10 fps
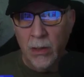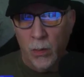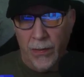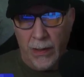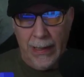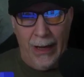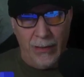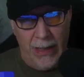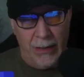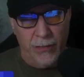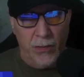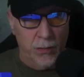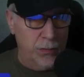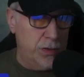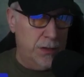with cloud native
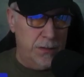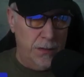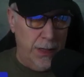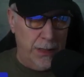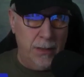solutions like